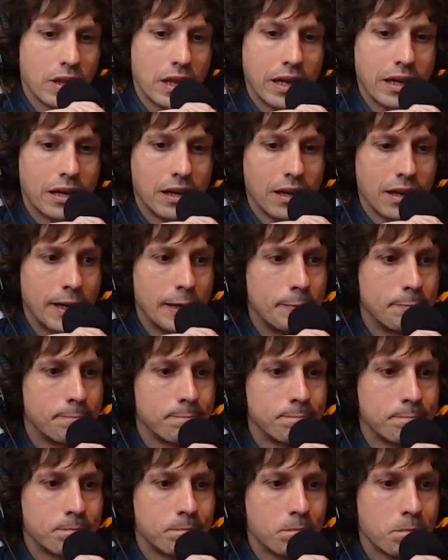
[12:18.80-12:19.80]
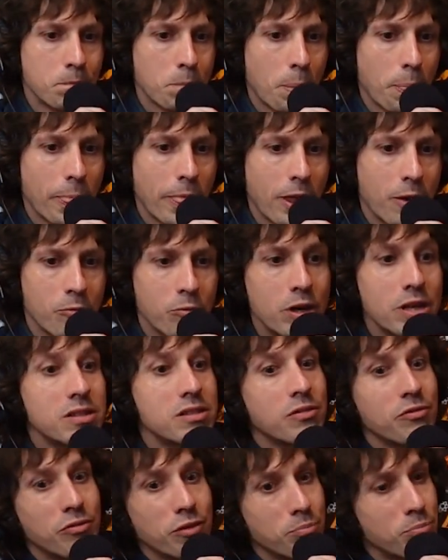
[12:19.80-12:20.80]
like
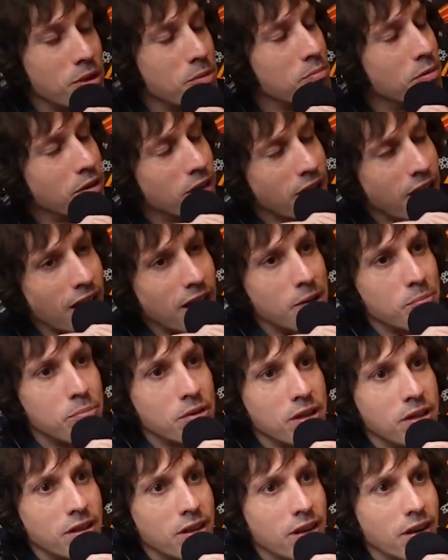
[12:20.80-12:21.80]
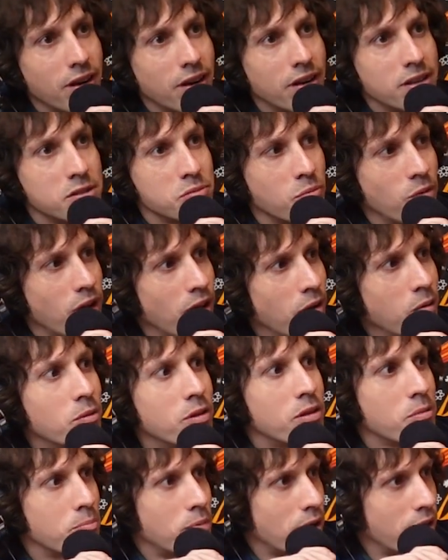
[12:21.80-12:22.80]
reason for people to kind of be there as well,
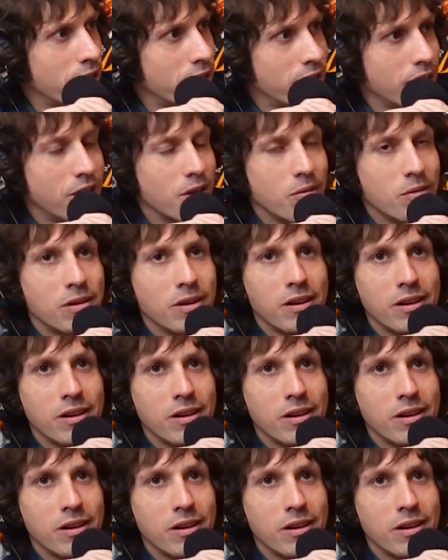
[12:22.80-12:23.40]
with a party going